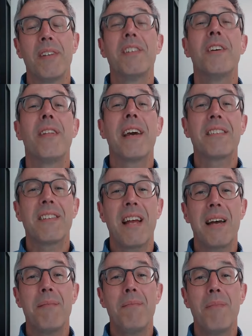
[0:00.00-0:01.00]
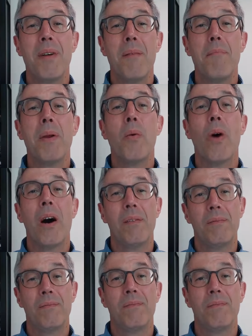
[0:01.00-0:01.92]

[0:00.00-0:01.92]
Till next time, be well.